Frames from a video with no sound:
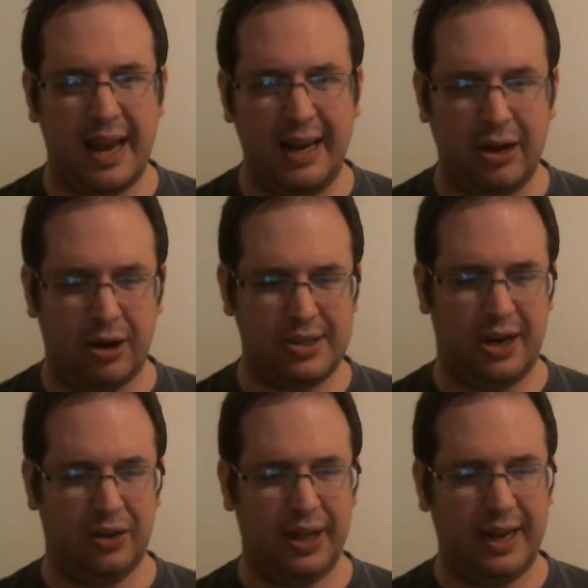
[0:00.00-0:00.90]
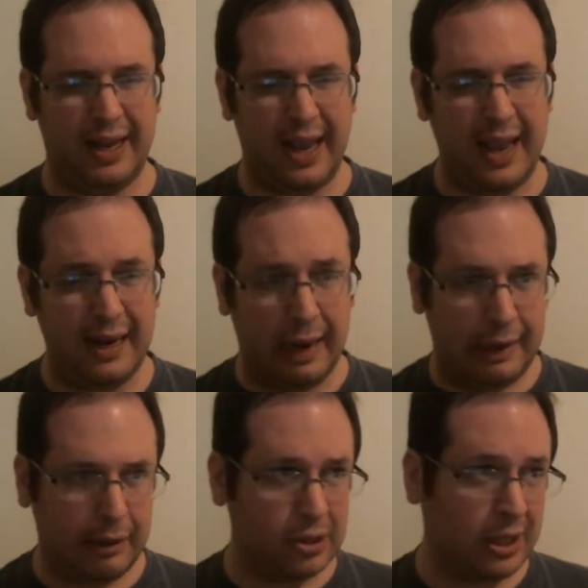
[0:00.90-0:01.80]
He calls it a link gate.
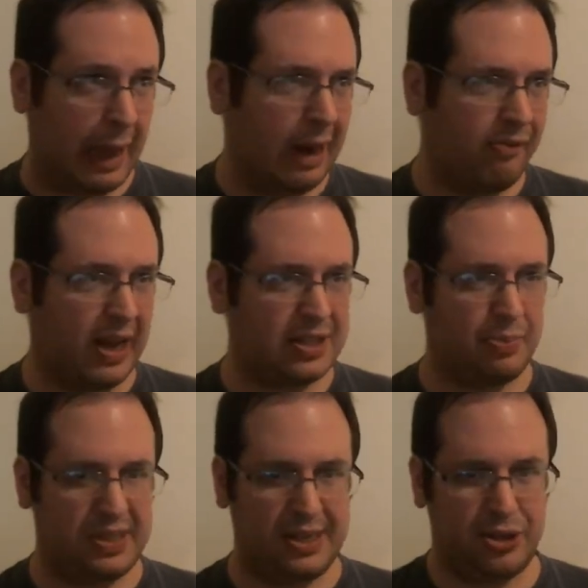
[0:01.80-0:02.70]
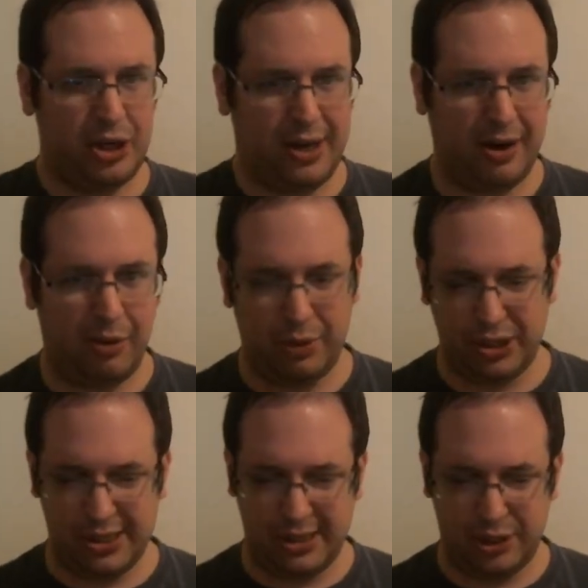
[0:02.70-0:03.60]
There's a lot of exposition here, which
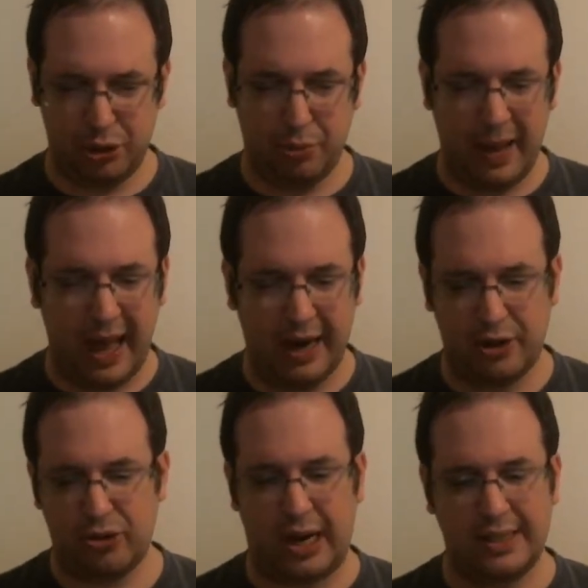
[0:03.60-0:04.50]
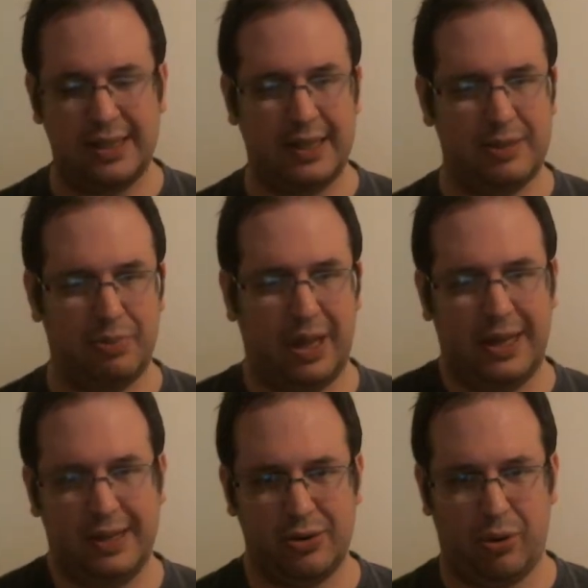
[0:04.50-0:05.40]
isn't too bad, and tries to explain
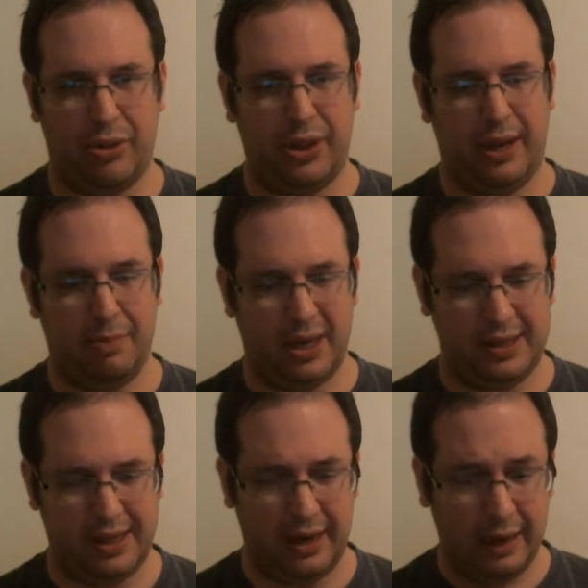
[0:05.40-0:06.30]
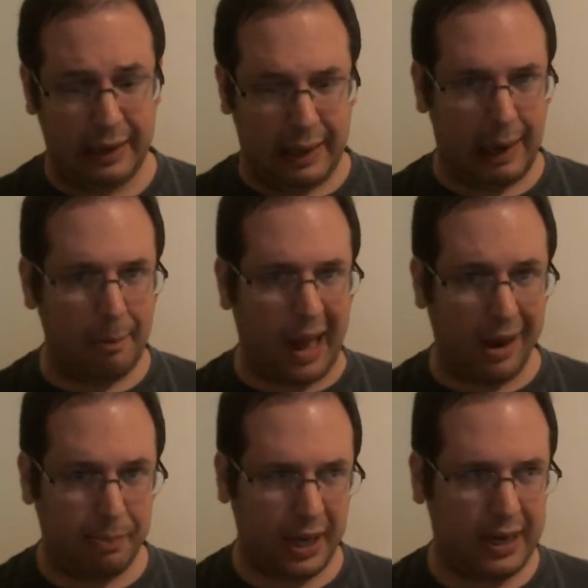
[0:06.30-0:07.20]
this whole thing. But uh, in my
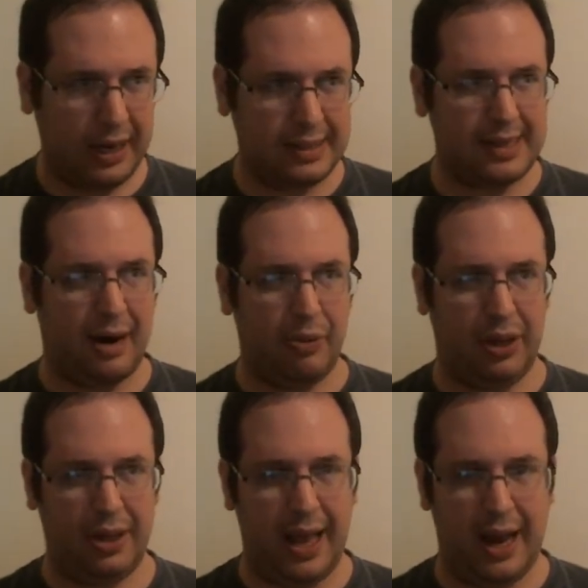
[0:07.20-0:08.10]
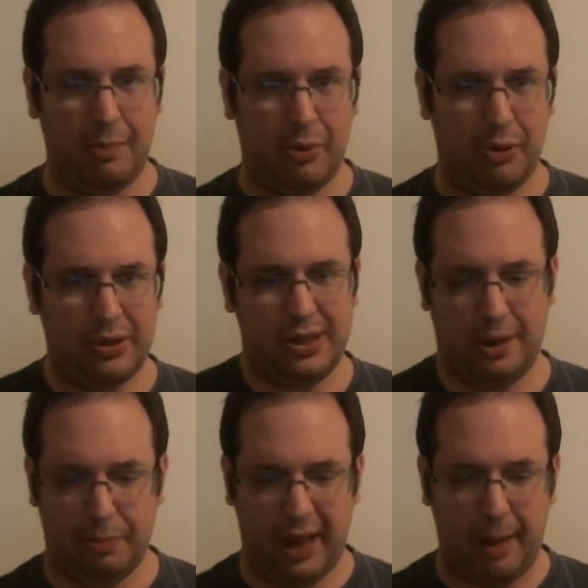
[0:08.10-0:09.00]
opinion, it's not really that important to the
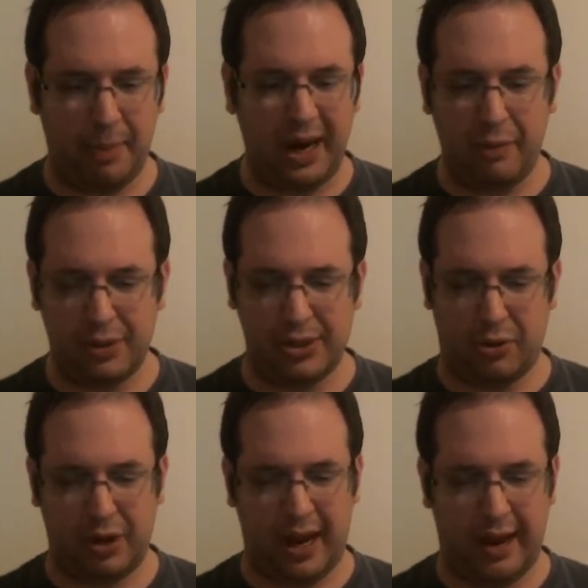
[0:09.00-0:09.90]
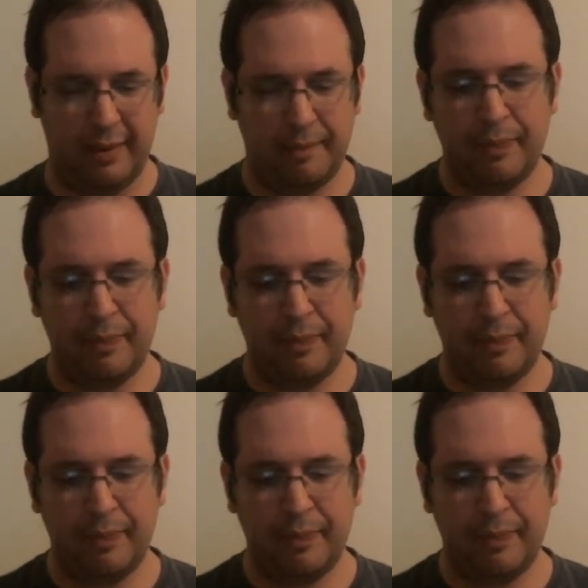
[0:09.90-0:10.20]
plot, but it was okay.